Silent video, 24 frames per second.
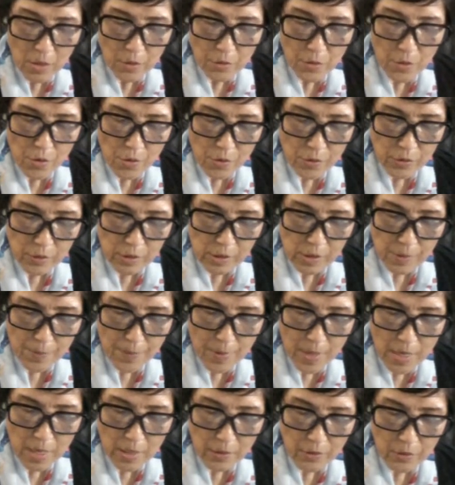gores a
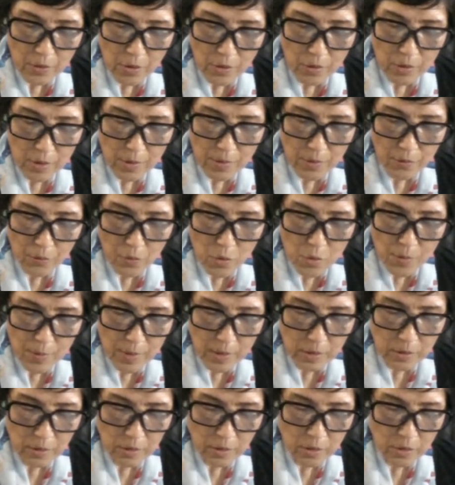man or a
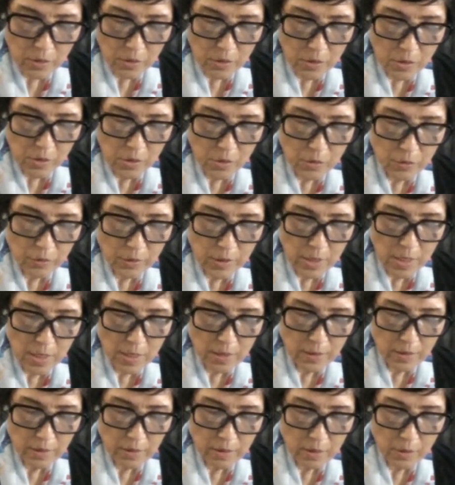woman to
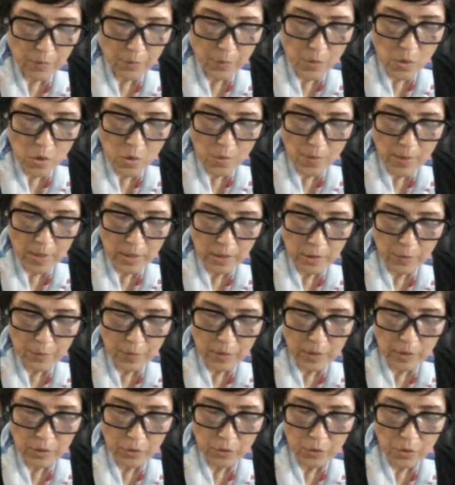death, the bow must
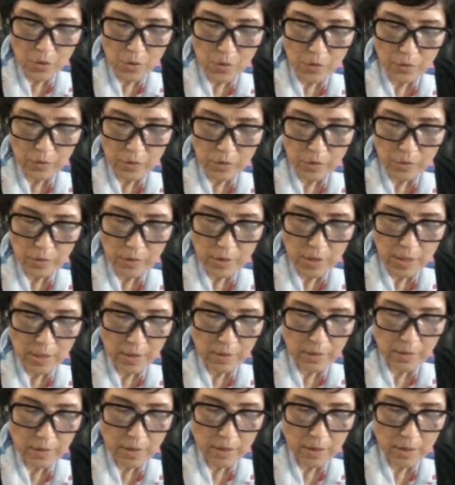be stoned to death